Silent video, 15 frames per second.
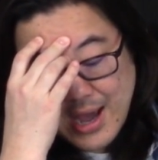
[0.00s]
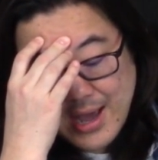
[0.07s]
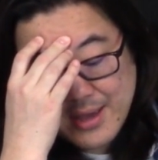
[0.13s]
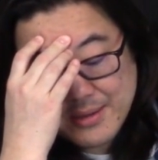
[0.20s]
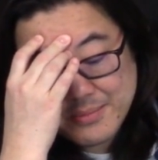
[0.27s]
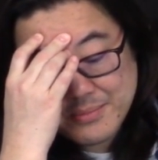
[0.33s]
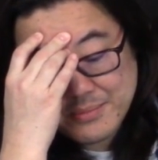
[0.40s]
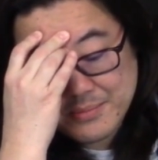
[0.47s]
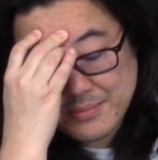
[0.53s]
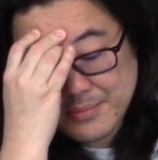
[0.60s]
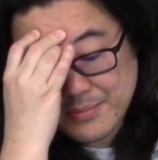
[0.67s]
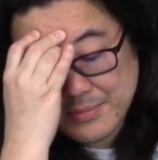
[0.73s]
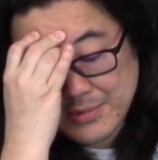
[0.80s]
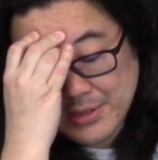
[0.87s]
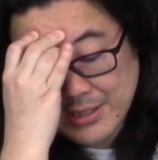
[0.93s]

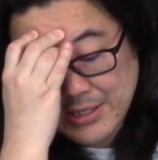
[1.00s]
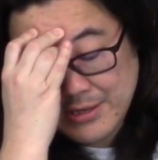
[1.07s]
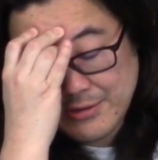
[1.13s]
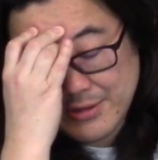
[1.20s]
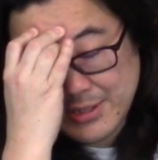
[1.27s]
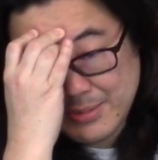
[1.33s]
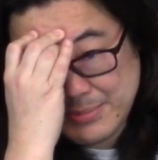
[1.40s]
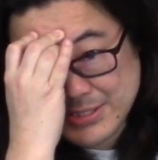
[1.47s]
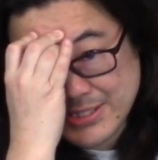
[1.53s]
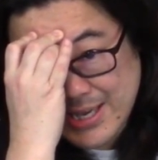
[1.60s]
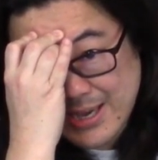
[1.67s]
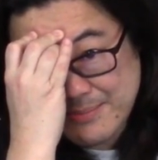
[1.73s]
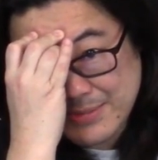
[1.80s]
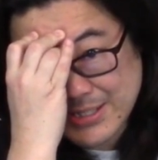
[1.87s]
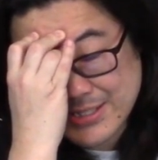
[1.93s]
I'm literally
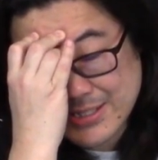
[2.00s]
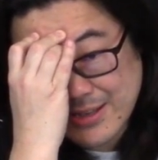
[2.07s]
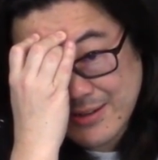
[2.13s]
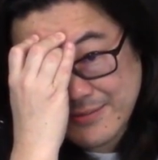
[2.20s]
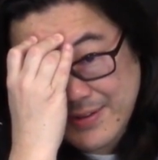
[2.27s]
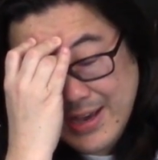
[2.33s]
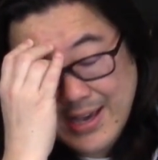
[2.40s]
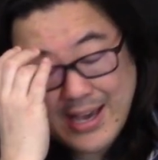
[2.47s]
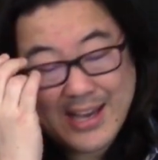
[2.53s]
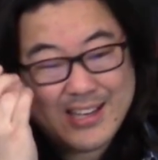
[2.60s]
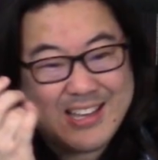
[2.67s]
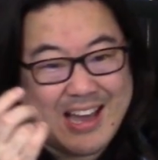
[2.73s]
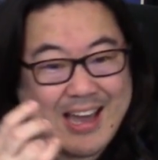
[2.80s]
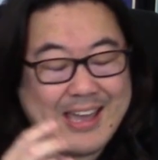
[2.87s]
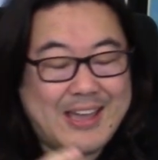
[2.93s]
beside myself.
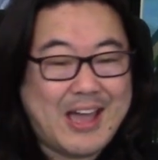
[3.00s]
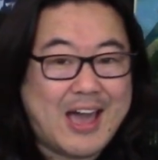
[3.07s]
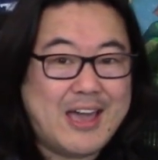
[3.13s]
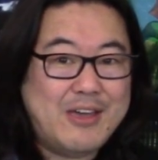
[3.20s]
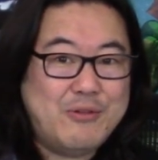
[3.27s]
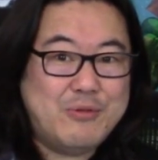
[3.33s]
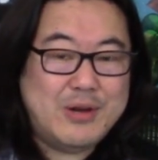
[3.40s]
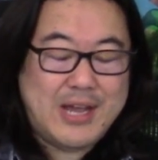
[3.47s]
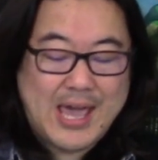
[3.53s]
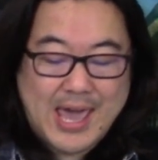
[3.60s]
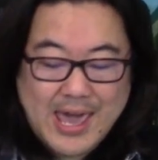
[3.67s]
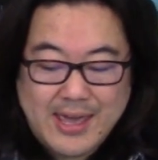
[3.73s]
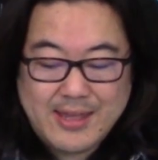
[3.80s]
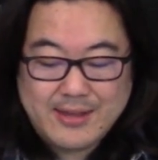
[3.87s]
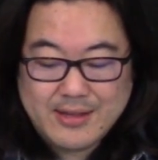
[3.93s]
I, I, I, I would
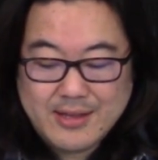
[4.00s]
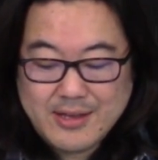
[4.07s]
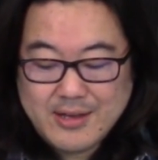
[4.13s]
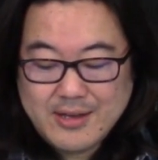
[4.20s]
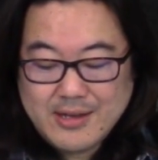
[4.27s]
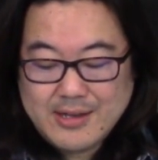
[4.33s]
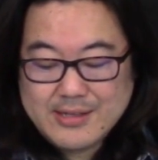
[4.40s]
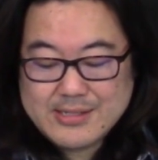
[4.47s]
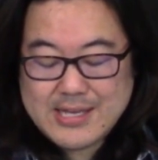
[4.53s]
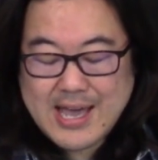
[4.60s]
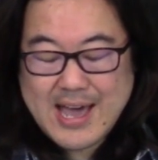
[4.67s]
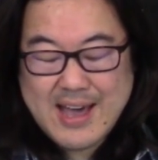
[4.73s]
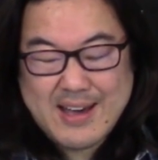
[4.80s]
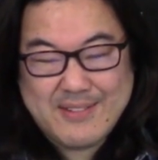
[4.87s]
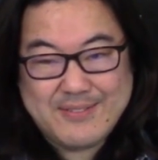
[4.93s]
hate to
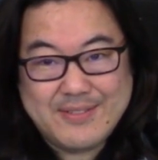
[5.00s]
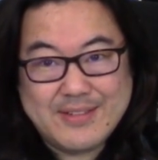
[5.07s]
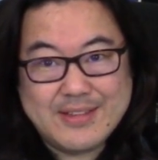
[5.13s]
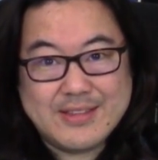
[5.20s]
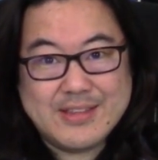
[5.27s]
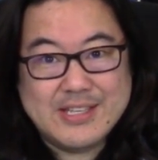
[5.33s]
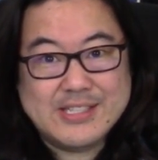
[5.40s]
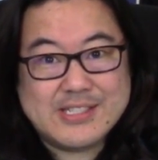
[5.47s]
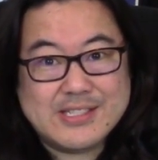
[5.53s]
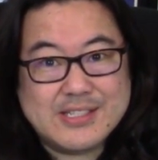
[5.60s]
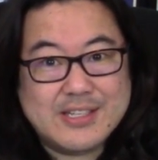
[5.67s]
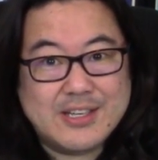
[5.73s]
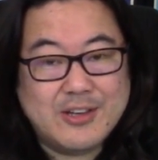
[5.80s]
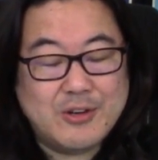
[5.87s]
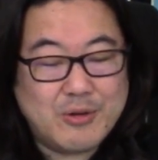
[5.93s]
have
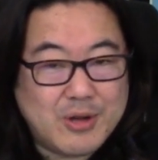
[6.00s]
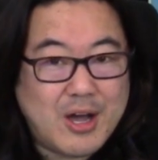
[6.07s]
this, you